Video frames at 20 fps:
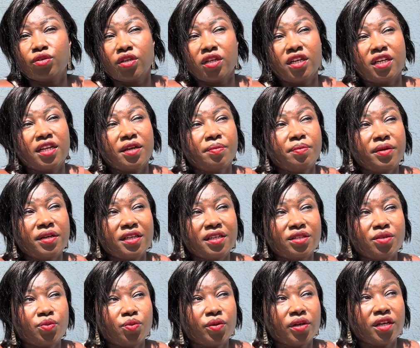in a
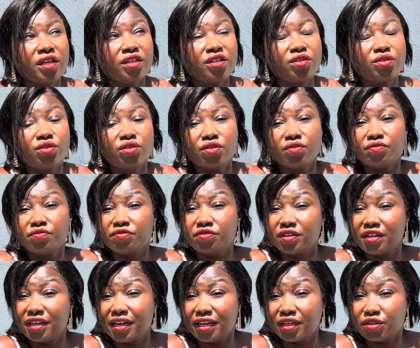place where you don't
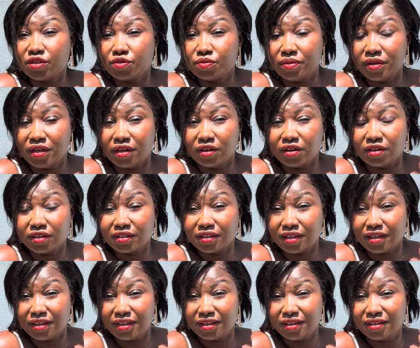feel like you belong
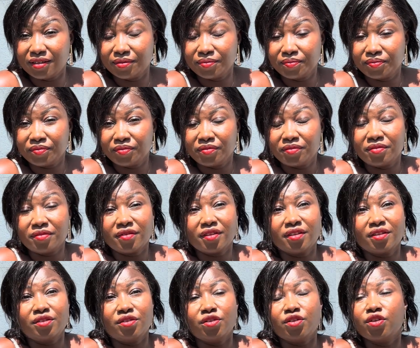there.
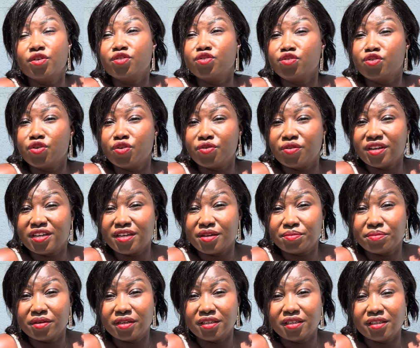You don't know
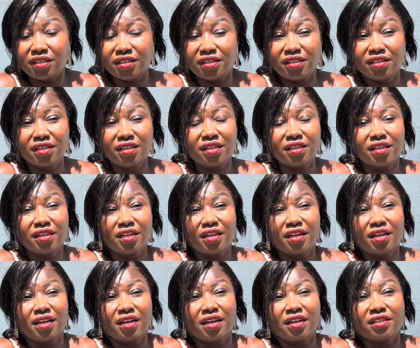anybody.
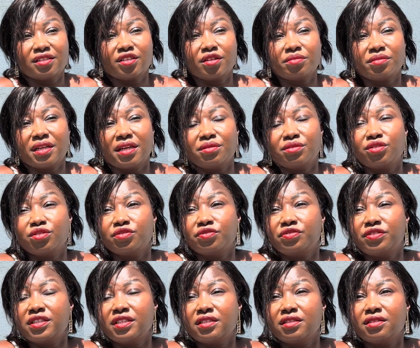Sometimes you
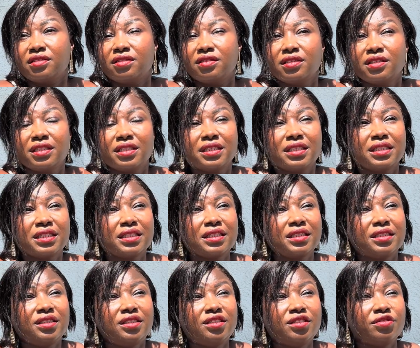feel
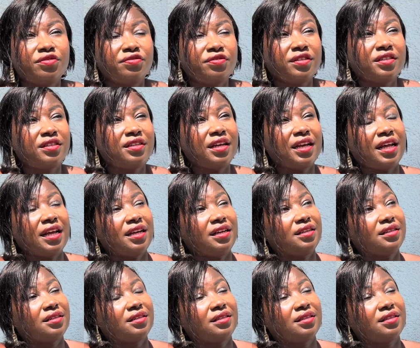like